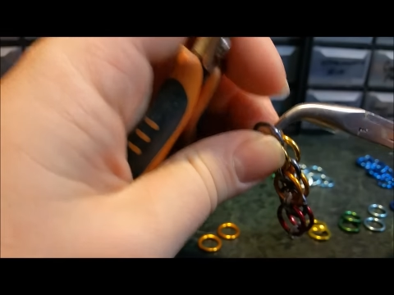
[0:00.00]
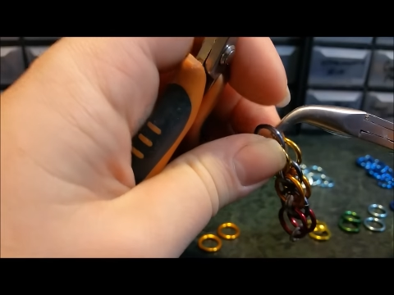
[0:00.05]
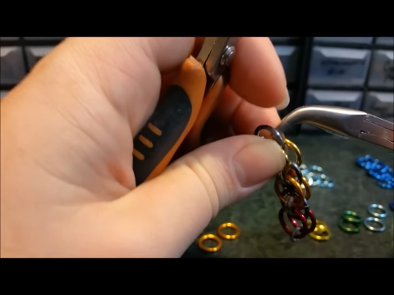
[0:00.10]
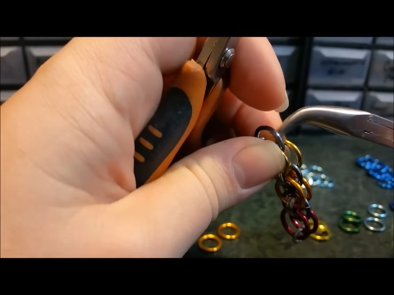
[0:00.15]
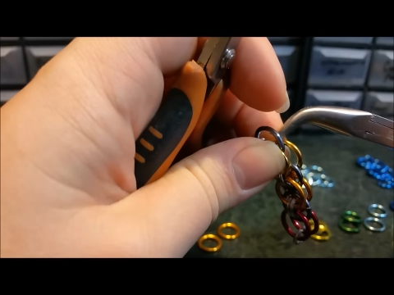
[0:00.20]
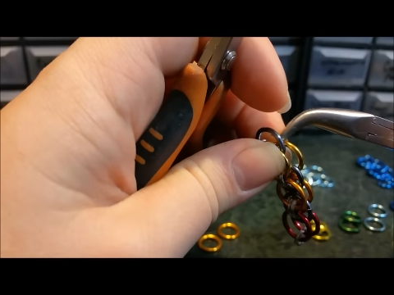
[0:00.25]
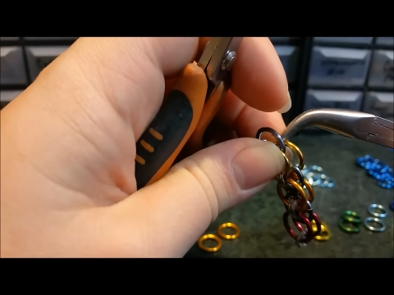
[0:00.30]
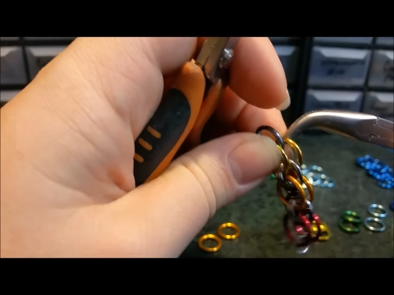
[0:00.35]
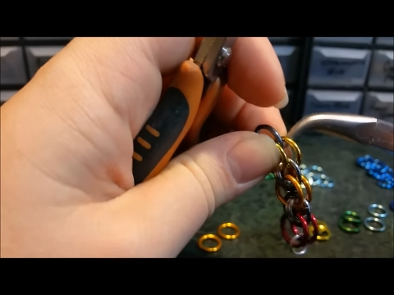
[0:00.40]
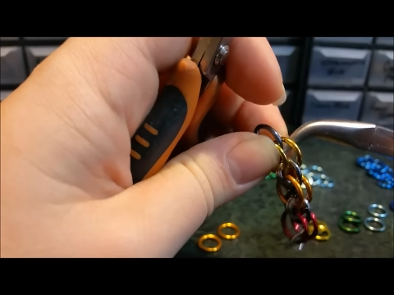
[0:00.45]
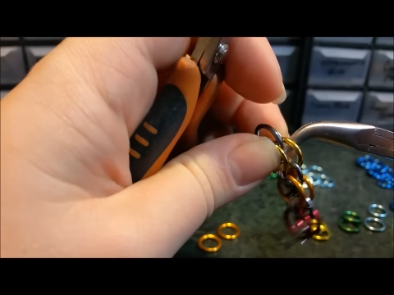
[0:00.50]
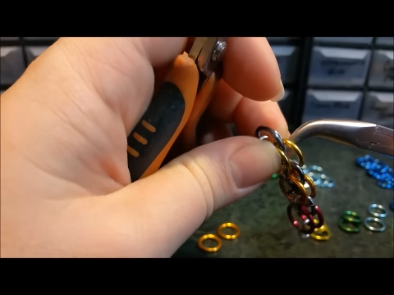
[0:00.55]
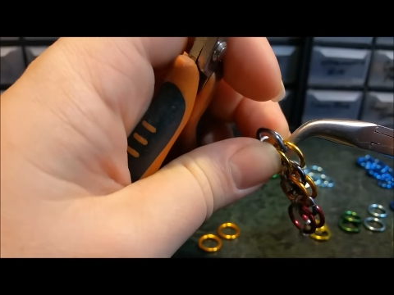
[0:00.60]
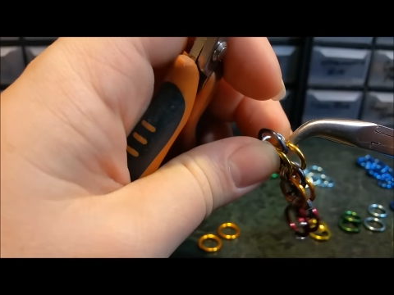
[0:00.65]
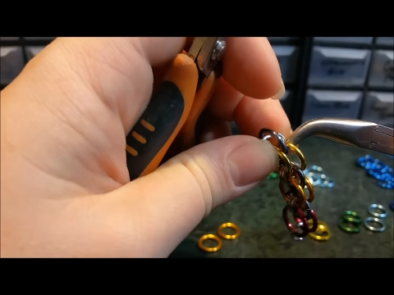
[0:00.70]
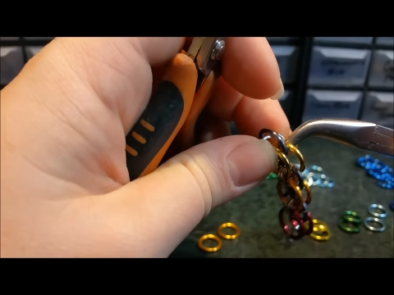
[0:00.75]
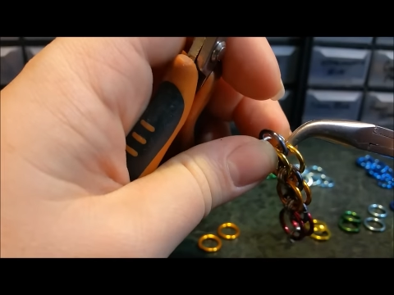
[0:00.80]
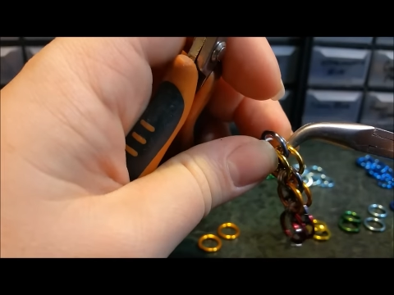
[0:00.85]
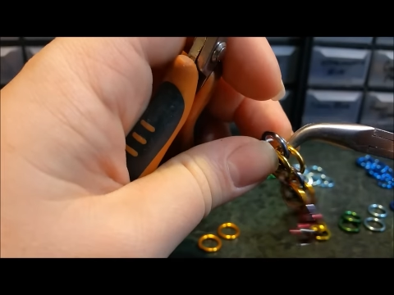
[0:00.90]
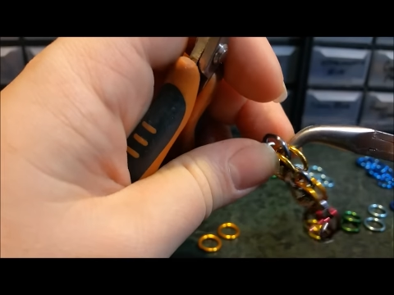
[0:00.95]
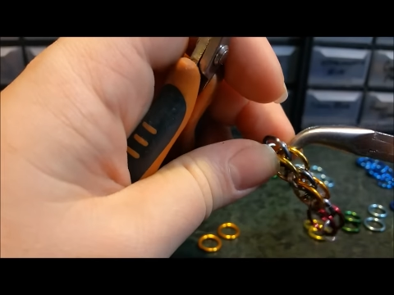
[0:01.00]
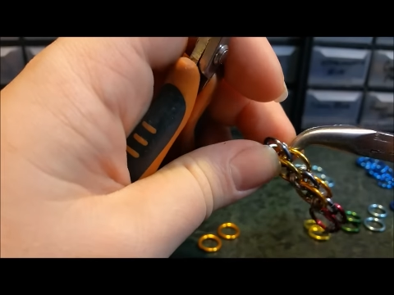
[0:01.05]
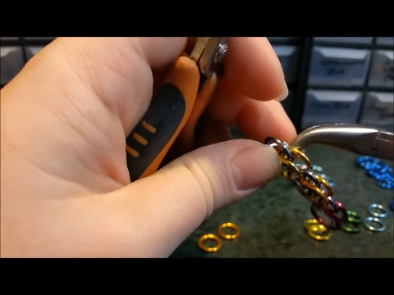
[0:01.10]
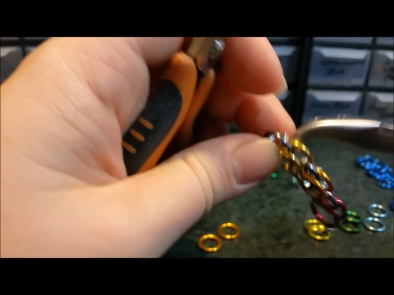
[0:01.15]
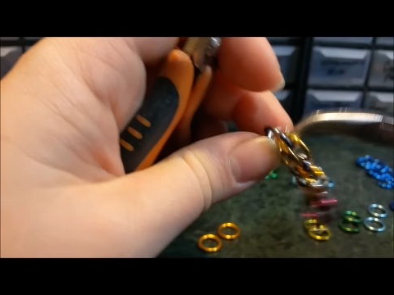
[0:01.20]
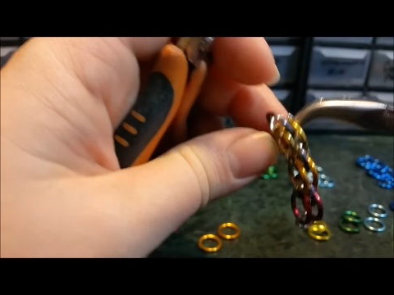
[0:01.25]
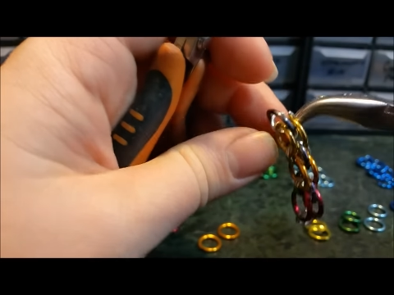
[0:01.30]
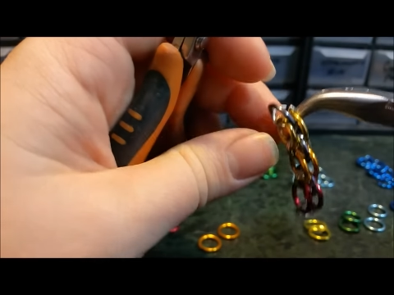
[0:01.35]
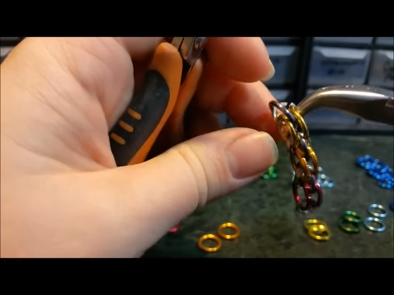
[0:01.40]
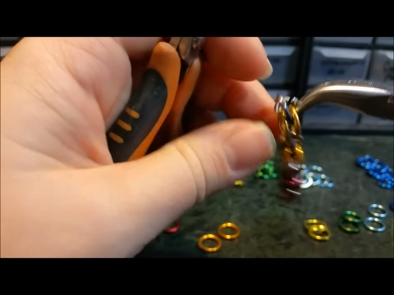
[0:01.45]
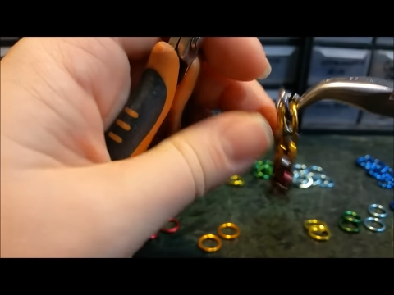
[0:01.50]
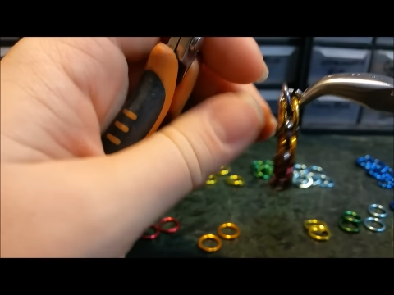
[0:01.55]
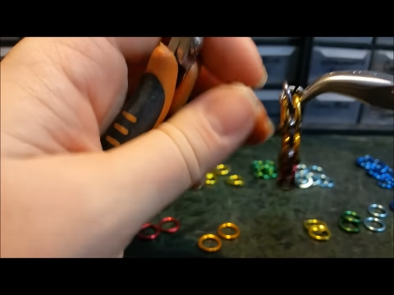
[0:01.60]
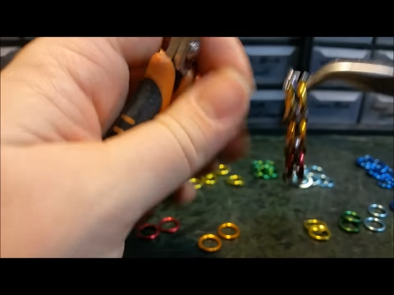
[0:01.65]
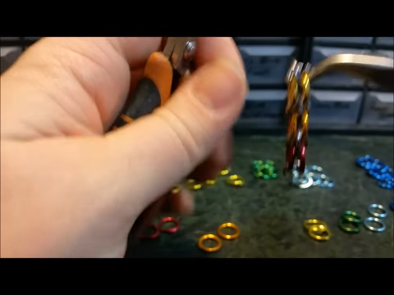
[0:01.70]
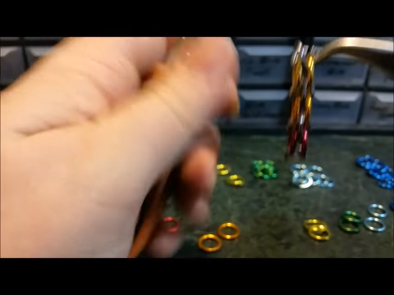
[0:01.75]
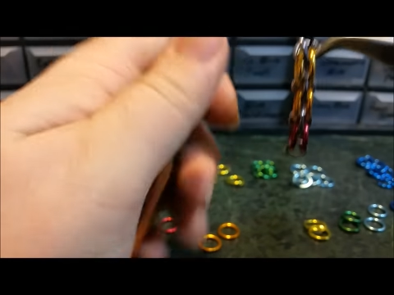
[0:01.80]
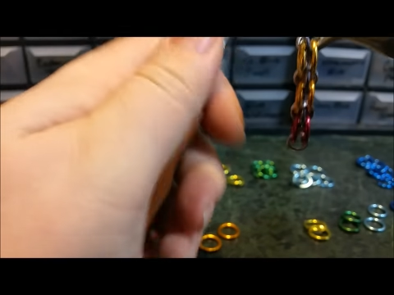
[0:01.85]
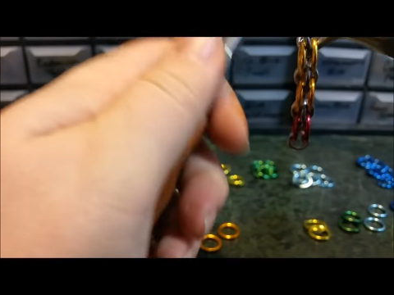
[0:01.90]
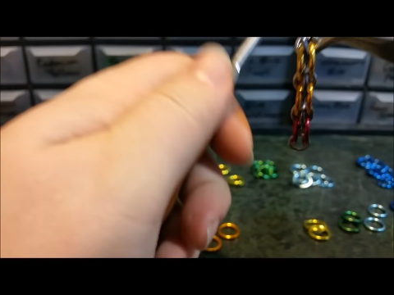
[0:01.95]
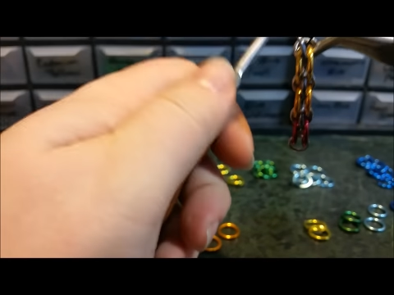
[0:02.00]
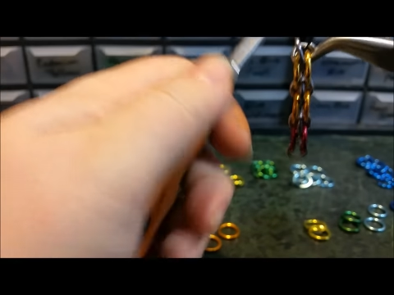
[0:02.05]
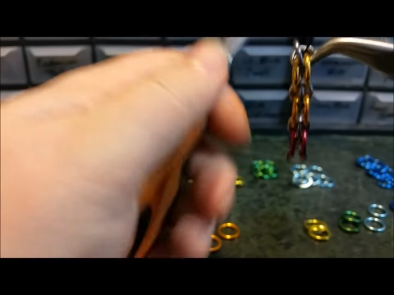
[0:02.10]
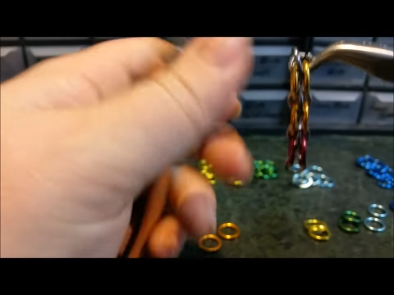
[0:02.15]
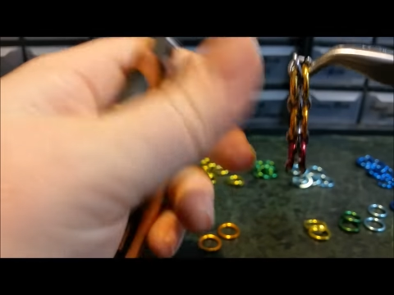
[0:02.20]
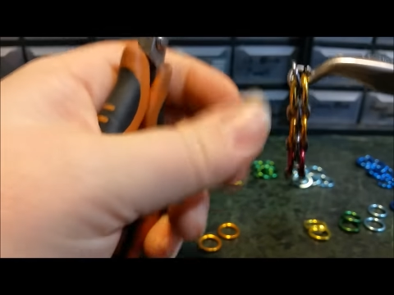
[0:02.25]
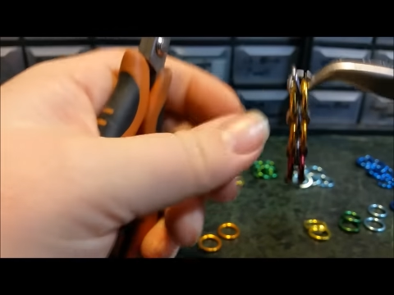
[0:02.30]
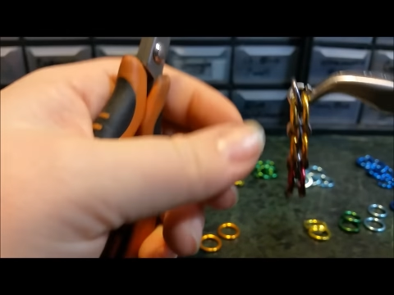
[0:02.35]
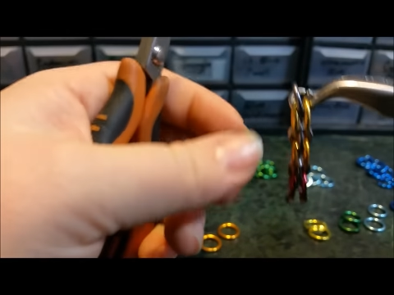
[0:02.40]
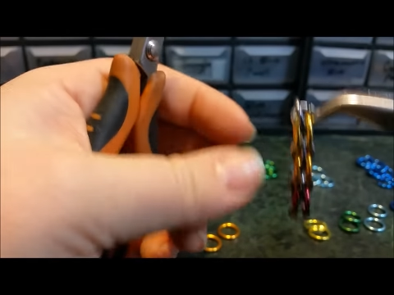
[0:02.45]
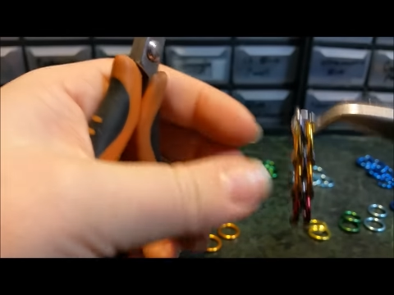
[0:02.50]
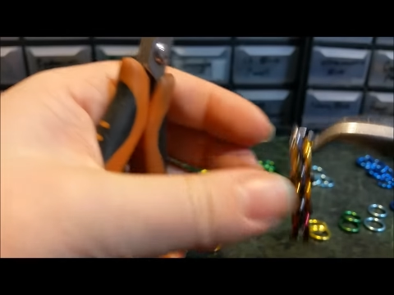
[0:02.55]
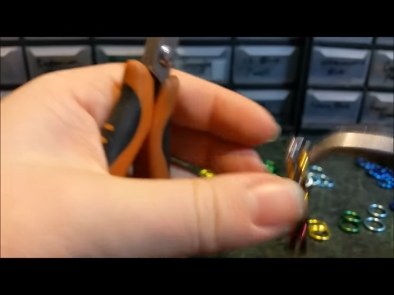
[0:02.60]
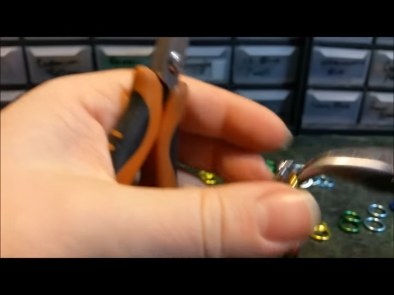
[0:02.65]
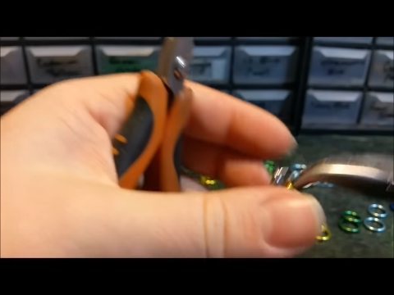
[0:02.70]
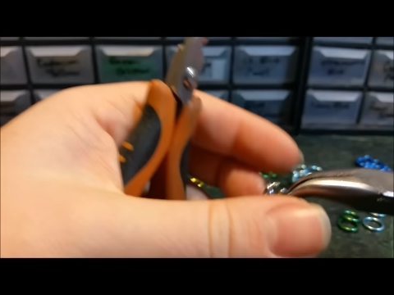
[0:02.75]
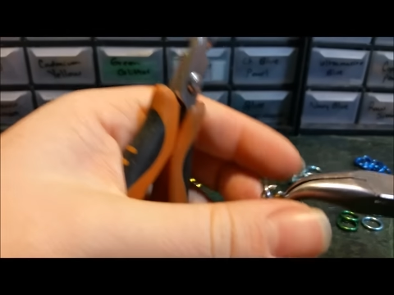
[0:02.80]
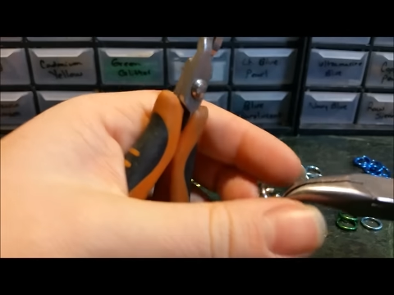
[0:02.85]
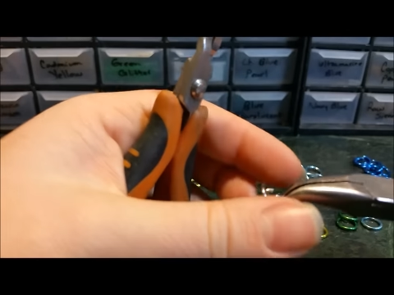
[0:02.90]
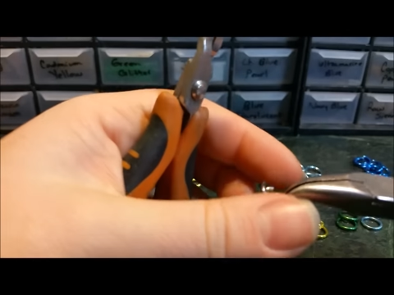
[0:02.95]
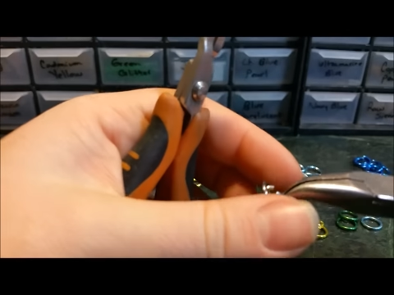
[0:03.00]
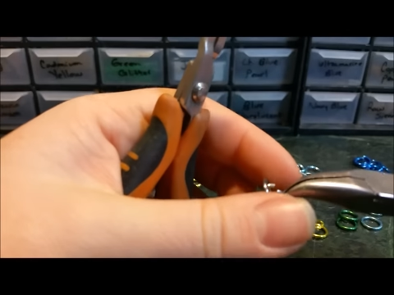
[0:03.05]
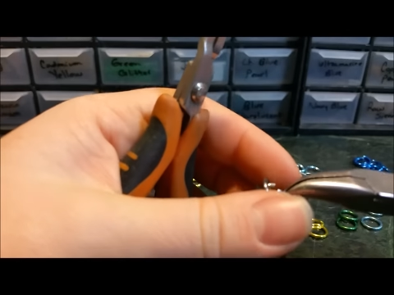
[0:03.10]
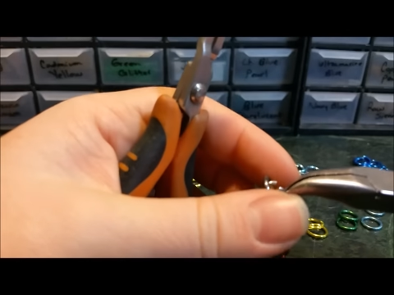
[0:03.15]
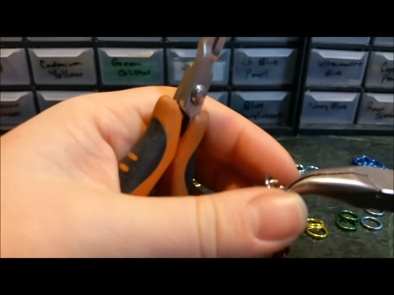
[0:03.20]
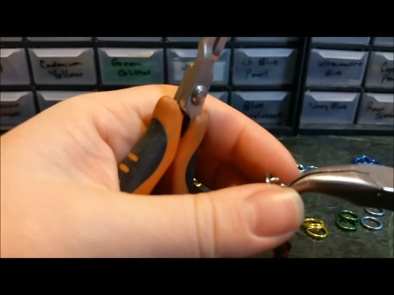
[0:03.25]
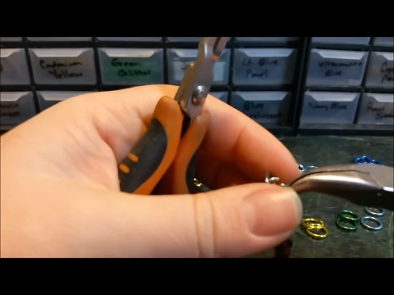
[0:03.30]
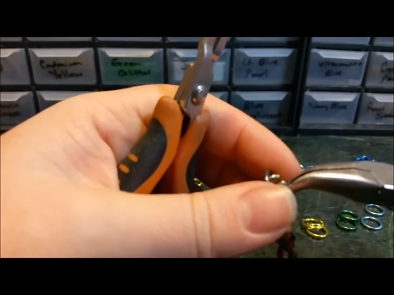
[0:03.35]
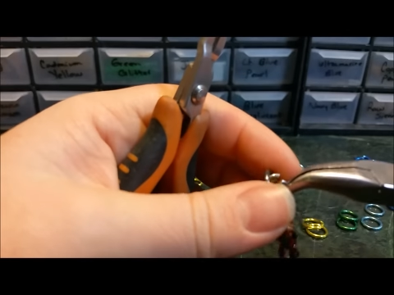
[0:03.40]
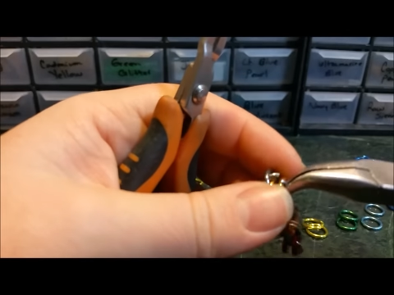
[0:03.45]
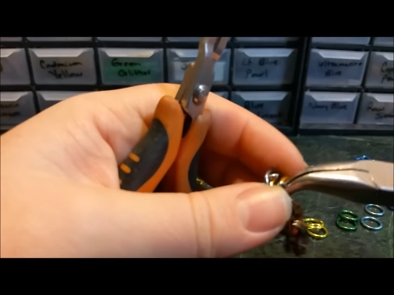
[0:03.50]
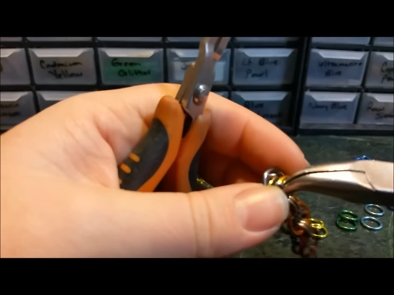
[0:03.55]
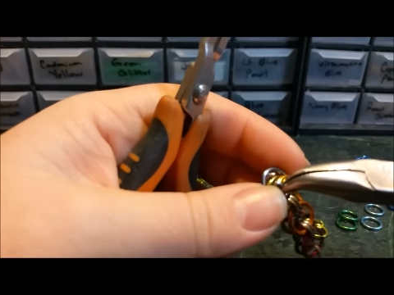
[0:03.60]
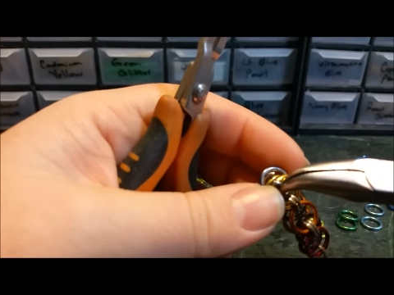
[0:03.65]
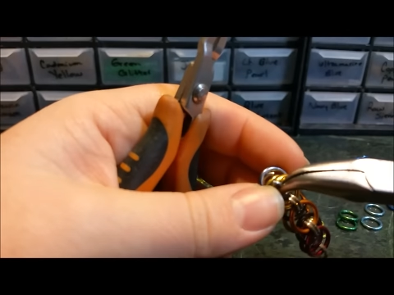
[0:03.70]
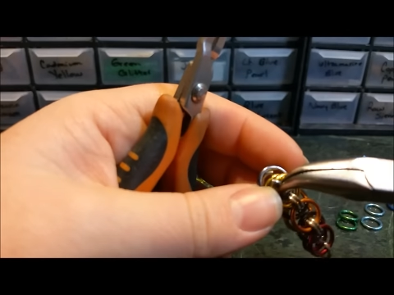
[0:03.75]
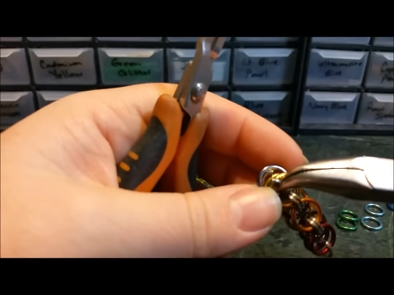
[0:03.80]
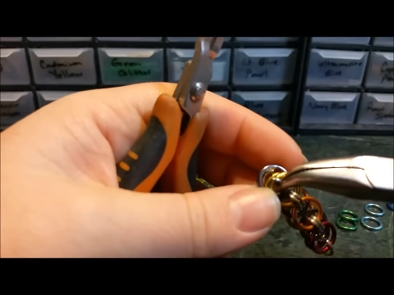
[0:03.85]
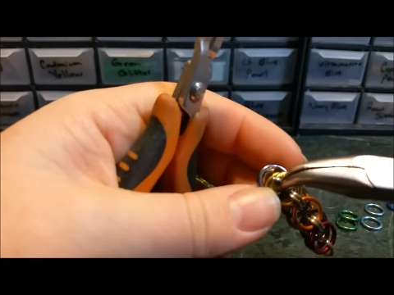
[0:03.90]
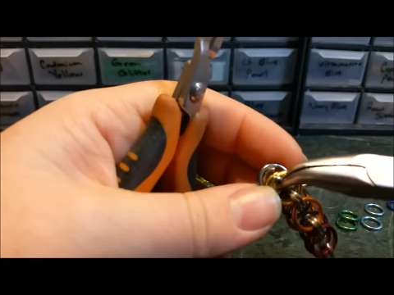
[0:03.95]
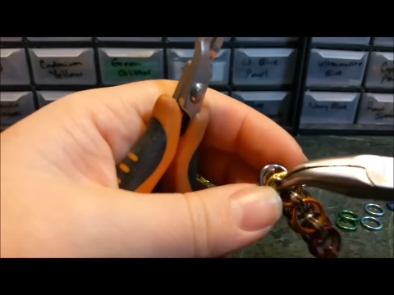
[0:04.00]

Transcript: (no speaker visible)